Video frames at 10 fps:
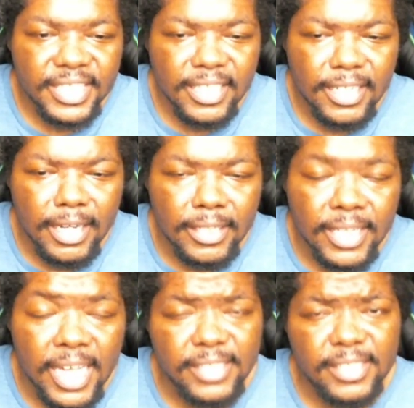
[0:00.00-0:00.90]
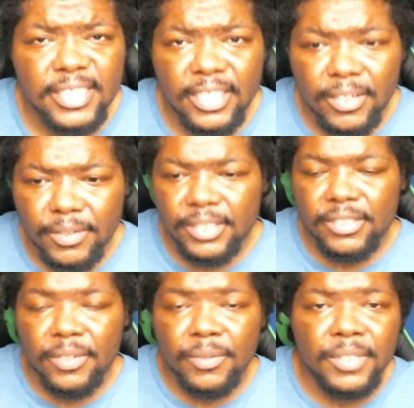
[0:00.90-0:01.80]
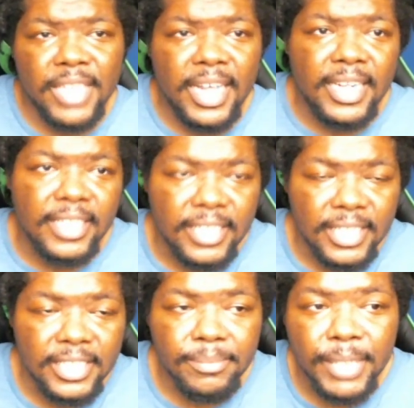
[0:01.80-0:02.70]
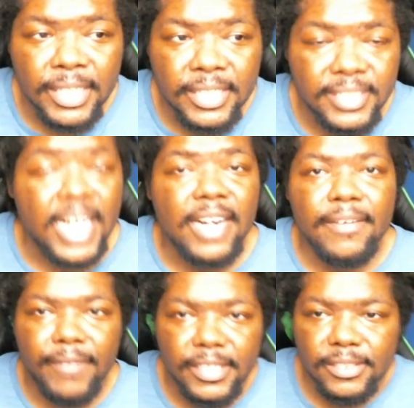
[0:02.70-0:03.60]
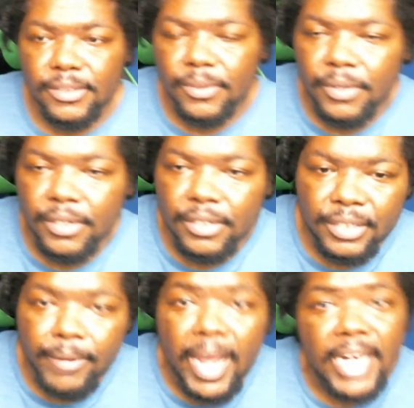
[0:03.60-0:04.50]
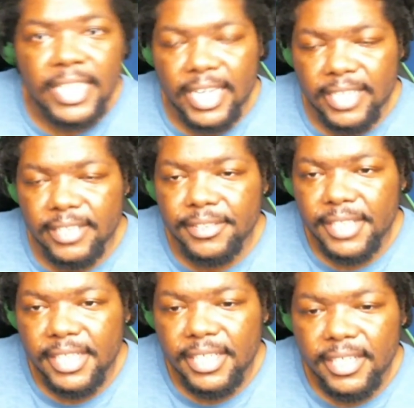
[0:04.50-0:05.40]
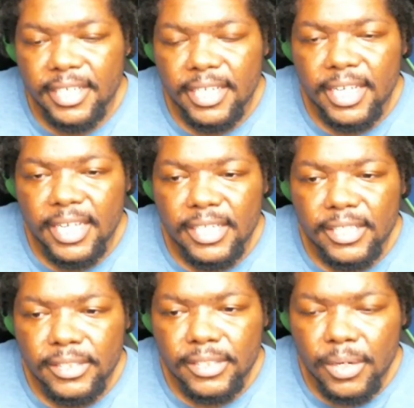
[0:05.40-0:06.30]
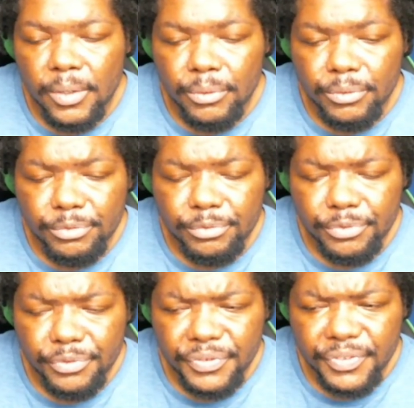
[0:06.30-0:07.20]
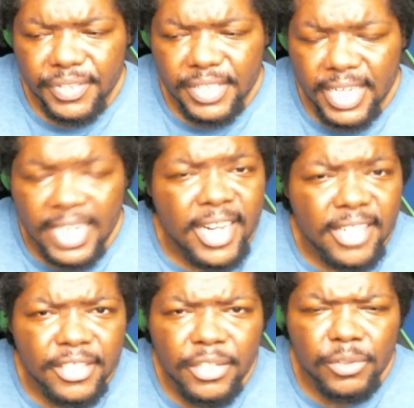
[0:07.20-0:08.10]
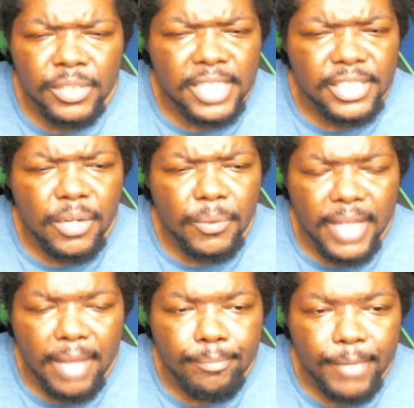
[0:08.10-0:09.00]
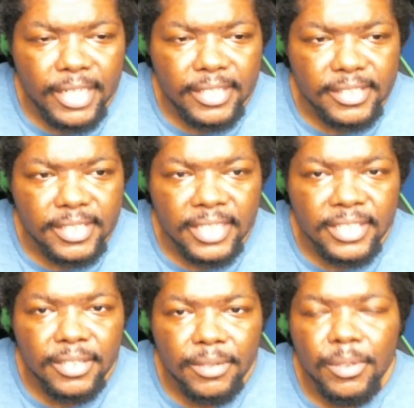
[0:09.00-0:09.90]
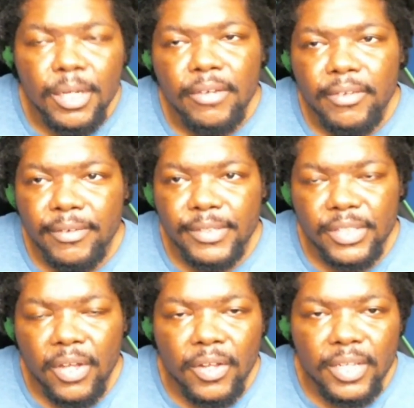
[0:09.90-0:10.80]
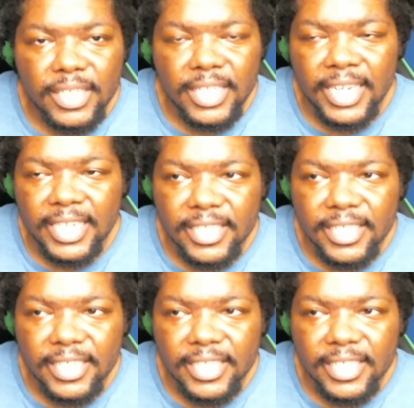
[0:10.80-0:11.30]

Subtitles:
that's so they need to be sacrificed or eradicated. So, and Dr. Knows doesn't know what that means until we saw like